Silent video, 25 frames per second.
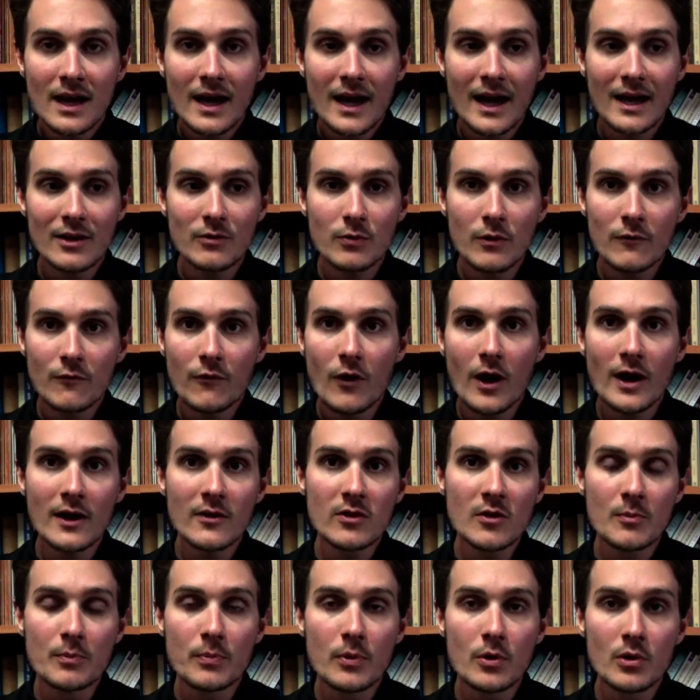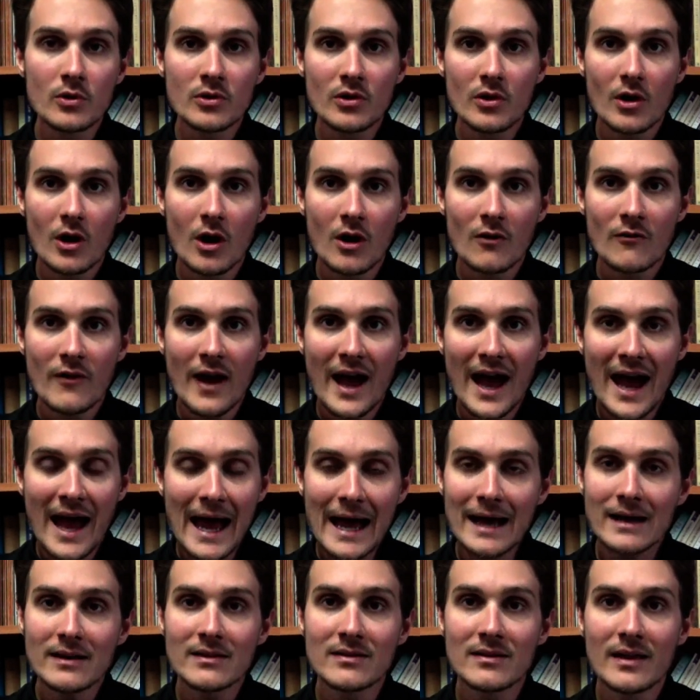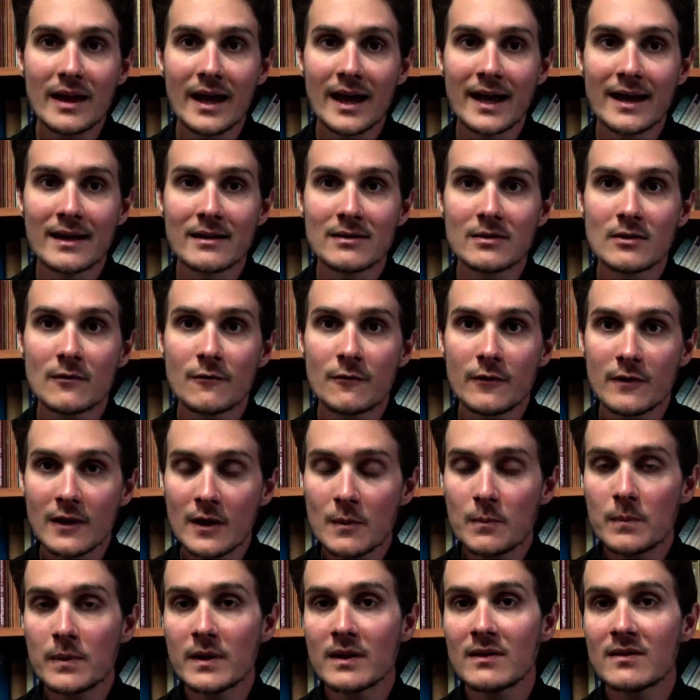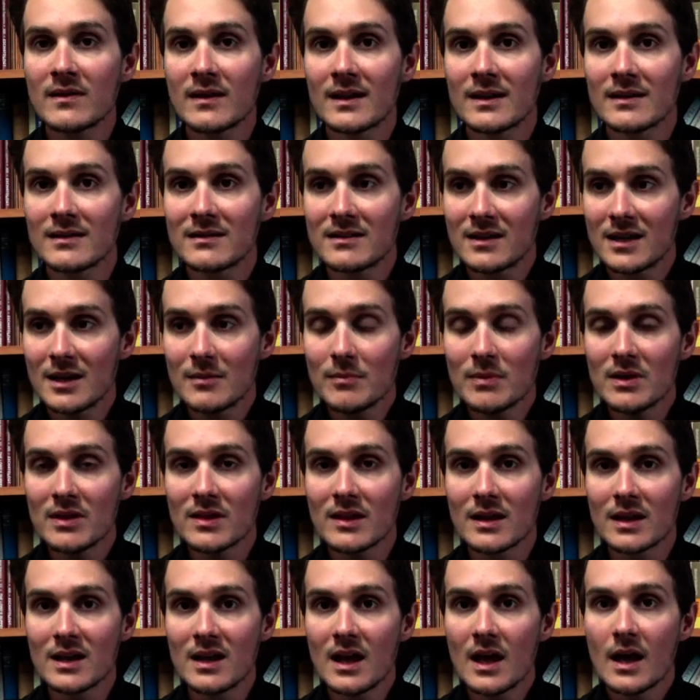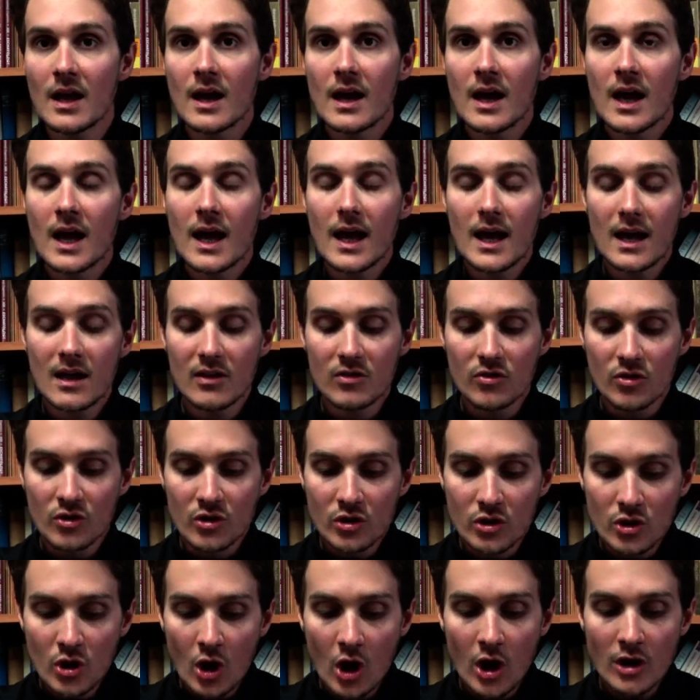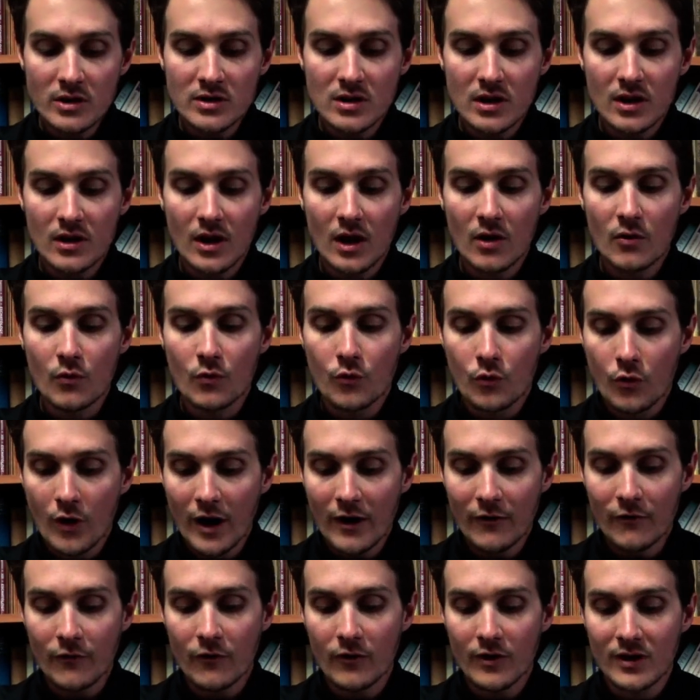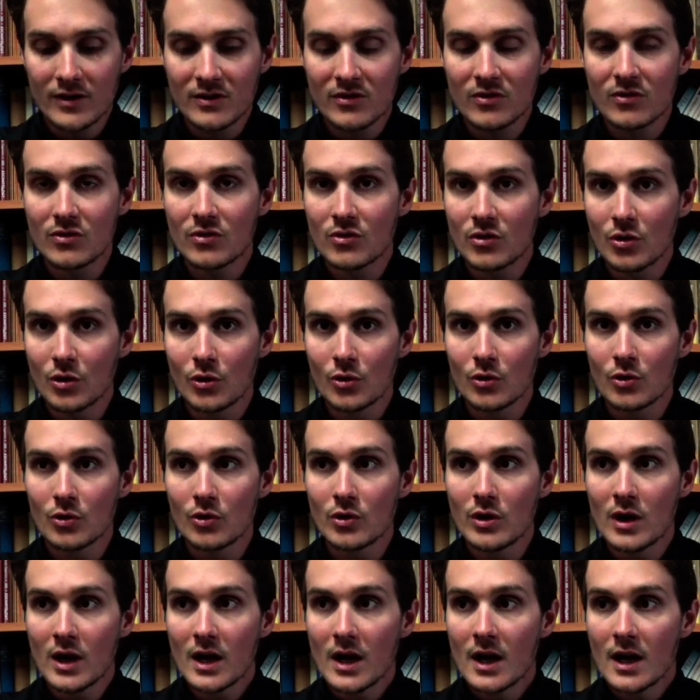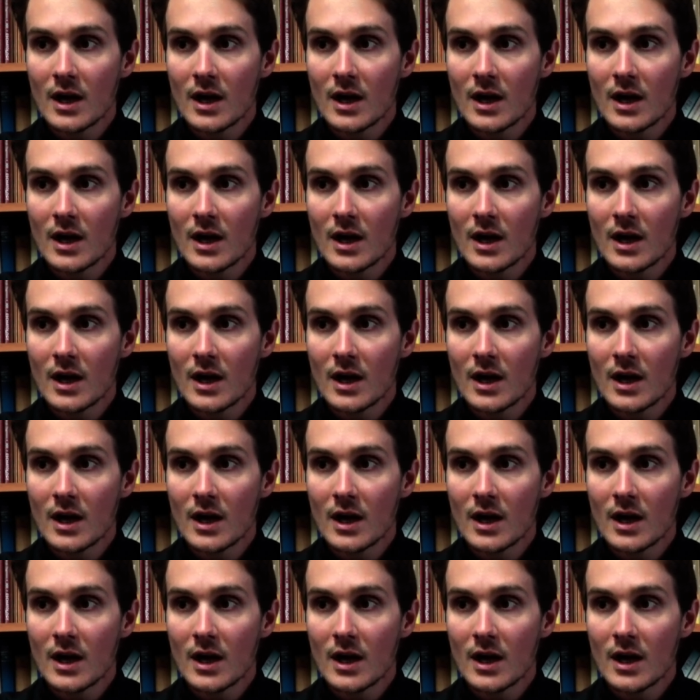as we find in the books of Acts and Philippians and Timothy, is not a reference to